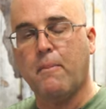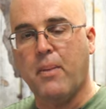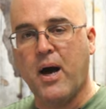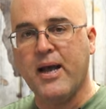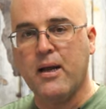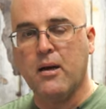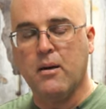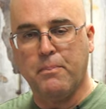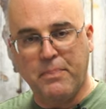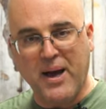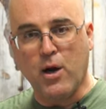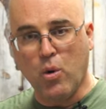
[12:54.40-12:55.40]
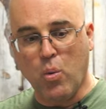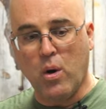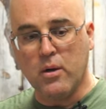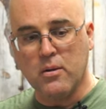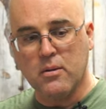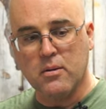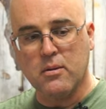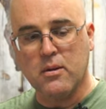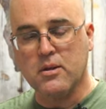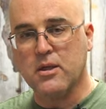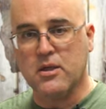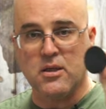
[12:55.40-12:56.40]
buy a better one
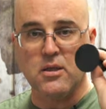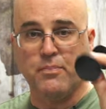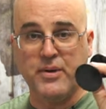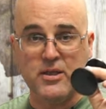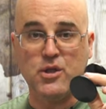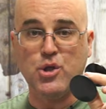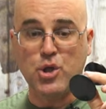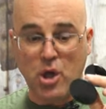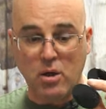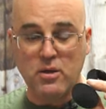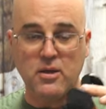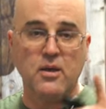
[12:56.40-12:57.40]
because this is a piece of junk.